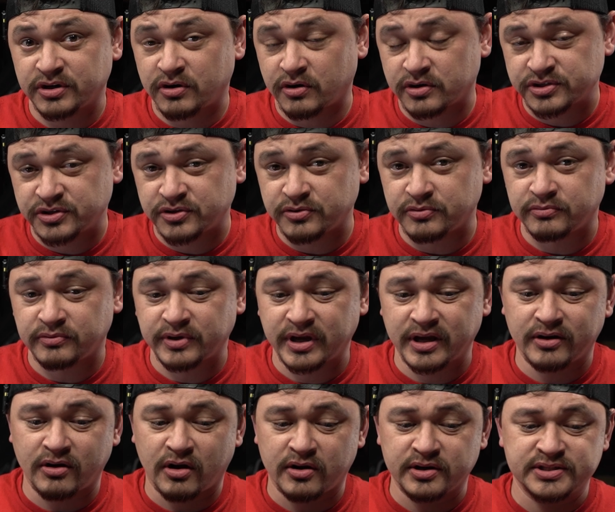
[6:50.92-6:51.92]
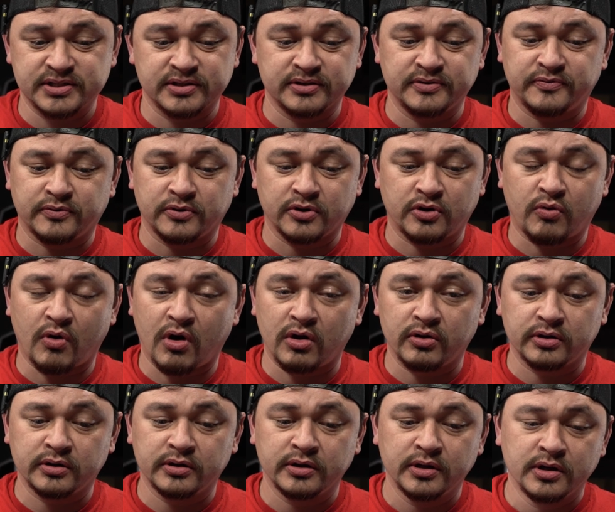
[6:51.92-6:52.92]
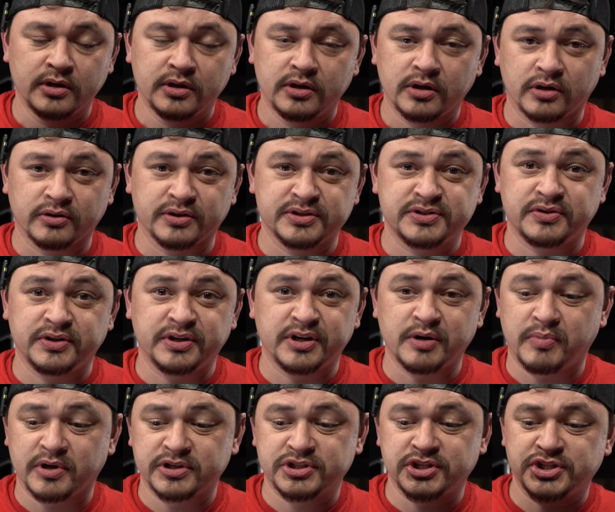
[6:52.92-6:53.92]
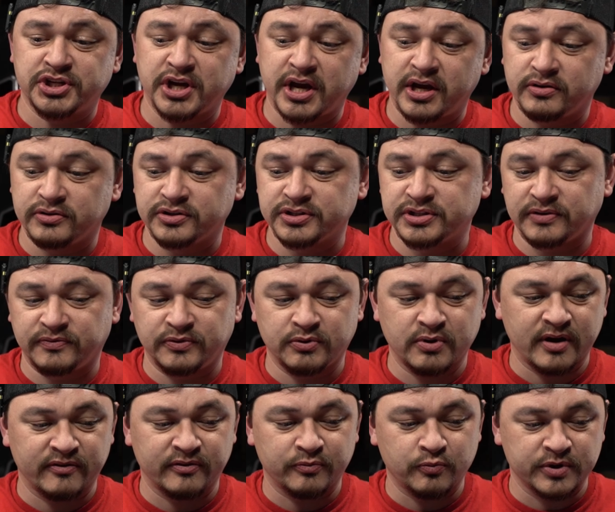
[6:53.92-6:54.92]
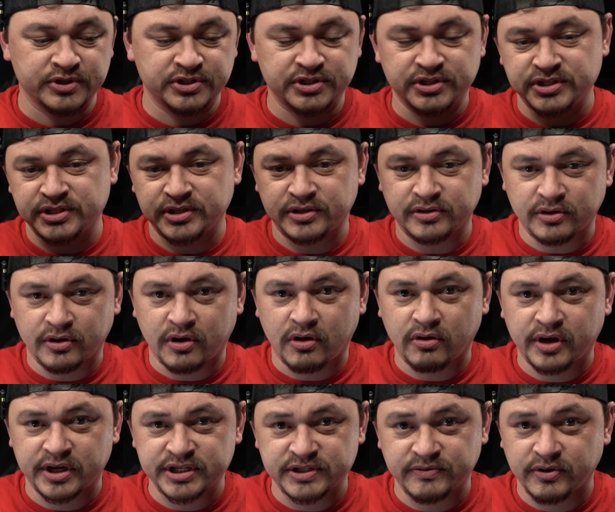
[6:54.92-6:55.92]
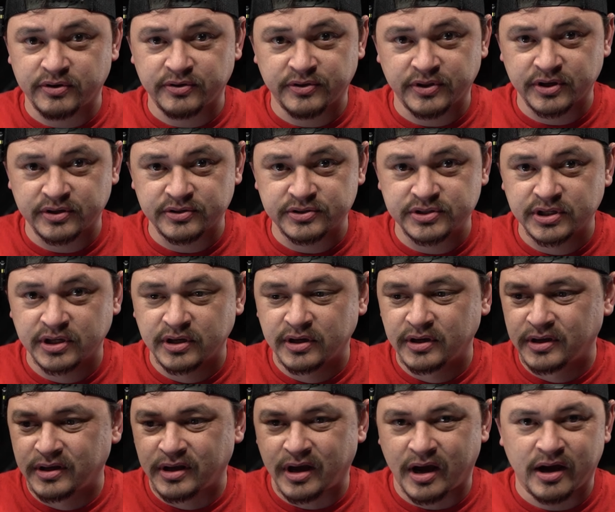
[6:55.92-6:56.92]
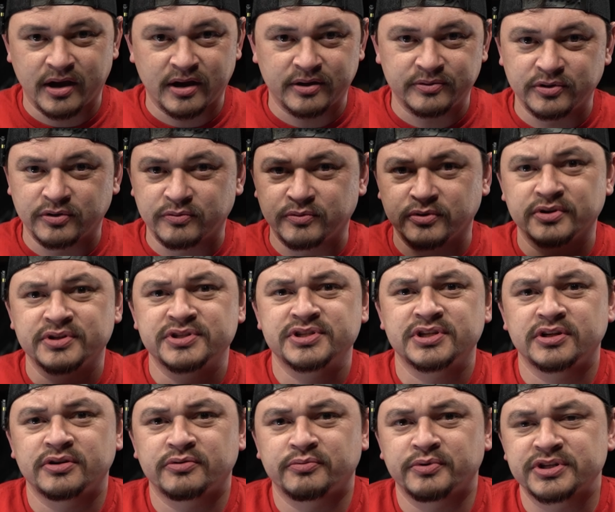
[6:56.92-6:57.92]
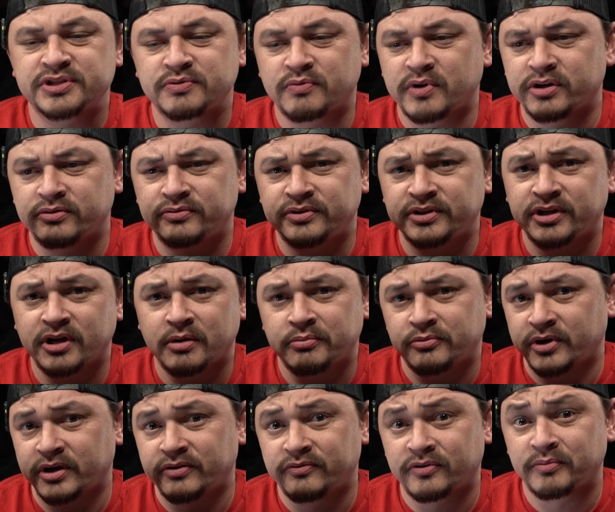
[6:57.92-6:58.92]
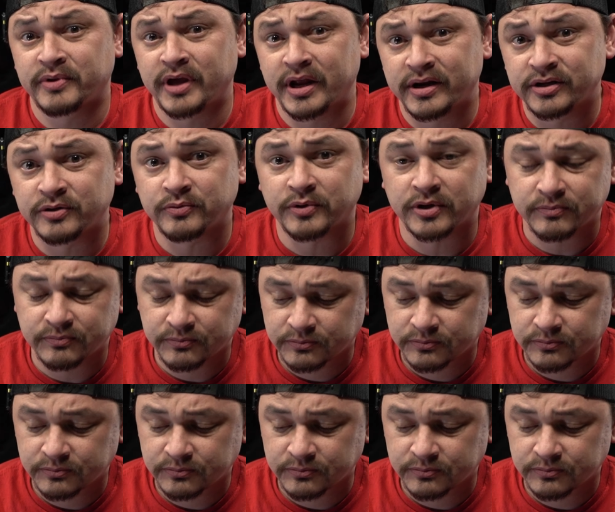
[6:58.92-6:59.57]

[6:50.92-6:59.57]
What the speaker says: cars too. And honestly, for a crawler, unless you need a bunch of channels, if you have winches and all kinds of other things, I don't really see a reason why you'd need to upgrade from that anyway.